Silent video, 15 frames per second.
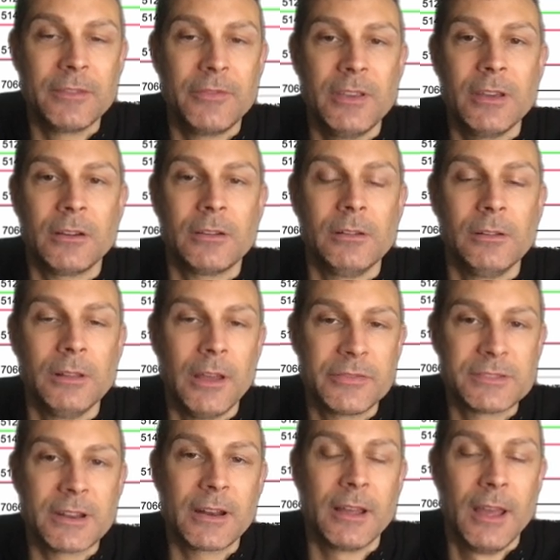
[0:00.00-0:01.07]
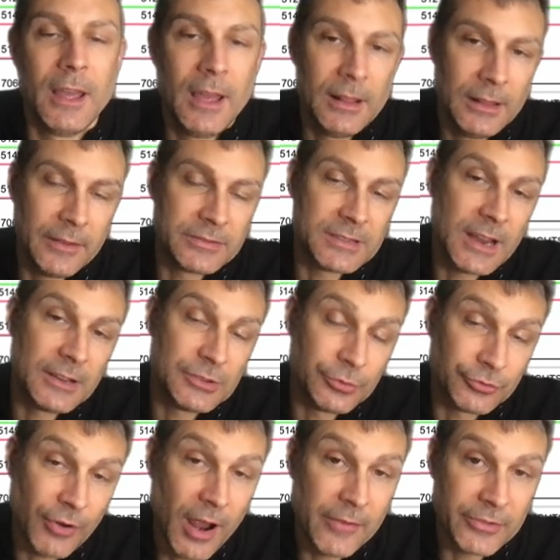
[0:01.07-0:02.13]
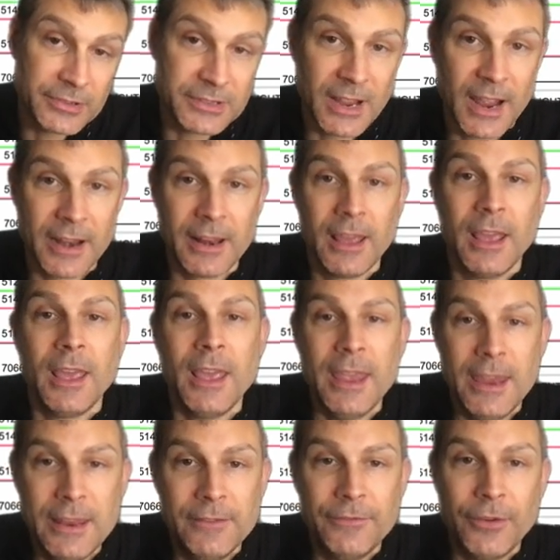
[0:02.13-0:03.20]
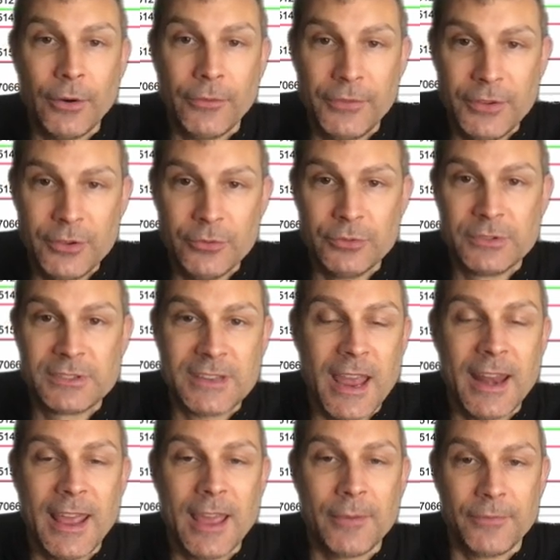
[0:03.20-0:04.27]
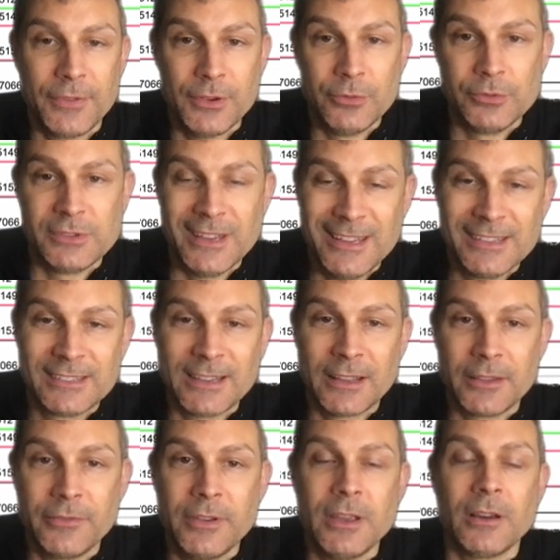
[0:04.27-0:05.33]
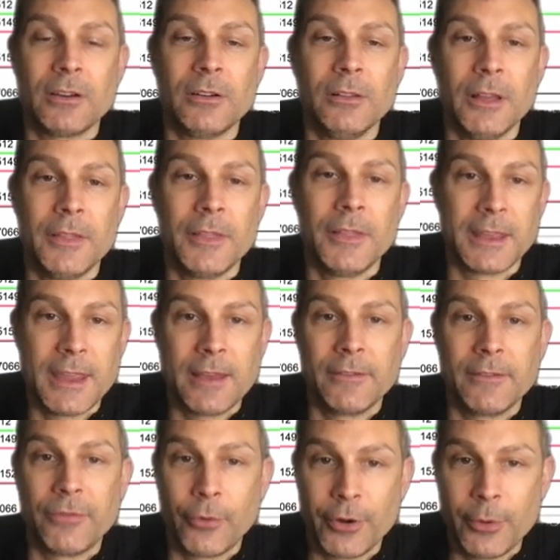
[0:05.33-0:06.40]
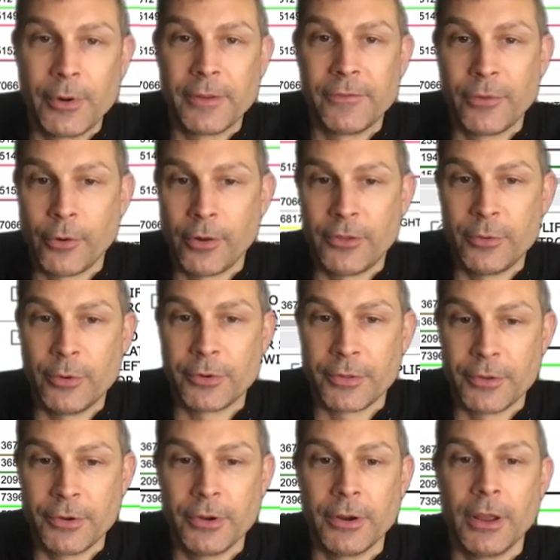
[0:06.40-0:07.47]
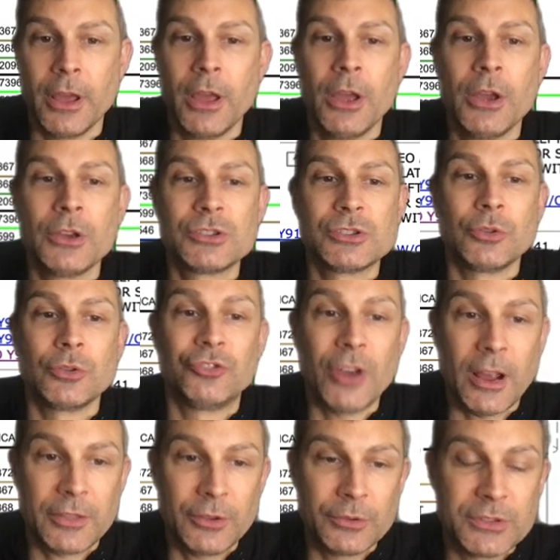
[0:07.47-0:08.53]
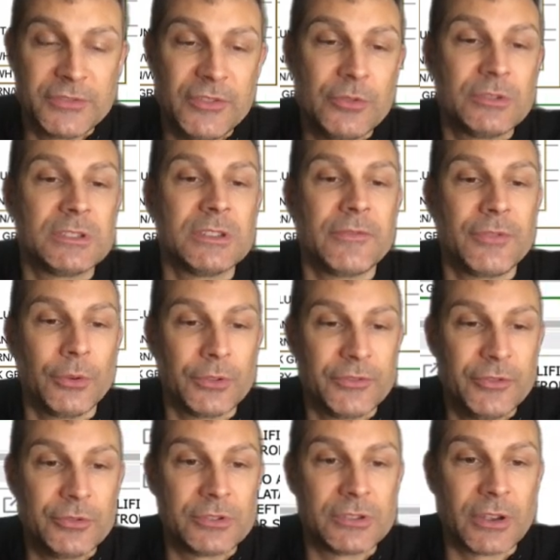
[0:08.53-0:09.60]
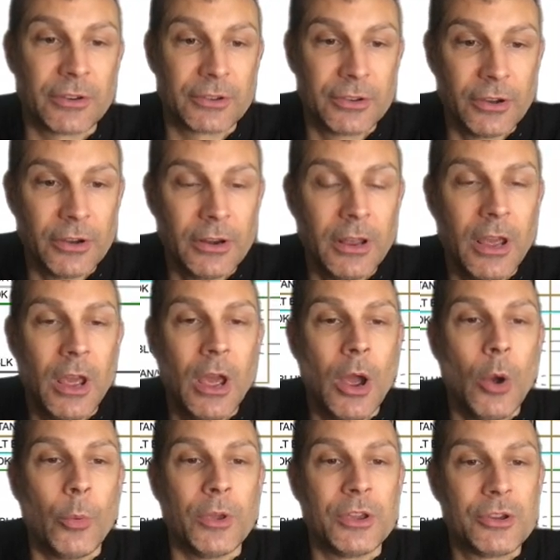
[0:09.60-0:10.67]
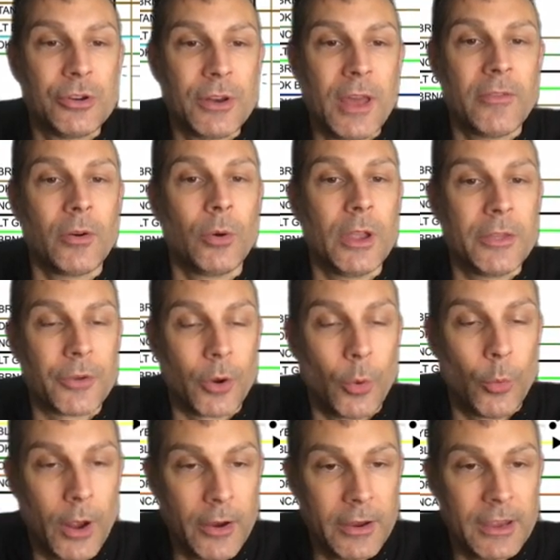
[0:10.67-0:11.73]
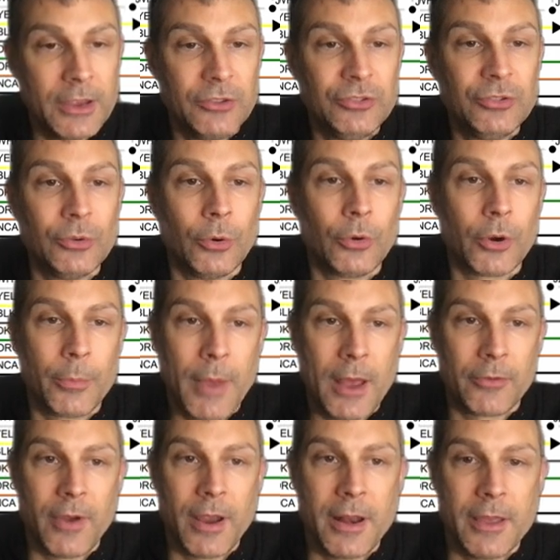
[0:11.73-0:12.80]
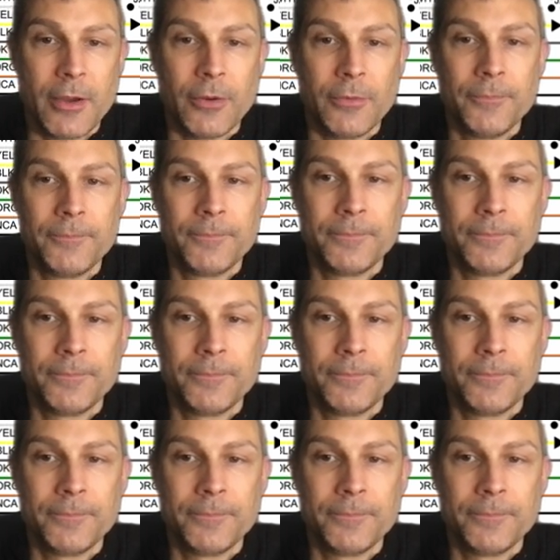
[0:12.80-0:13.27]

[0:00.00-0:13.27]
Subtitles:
the vehicle, left side, so driver's side, info fuse, 10 amp fuse inside the vehicle. And then again, 41 and 42 under the hood. So check those fuses. If those fuses are good, we could have either a wiring issue or a bad radio.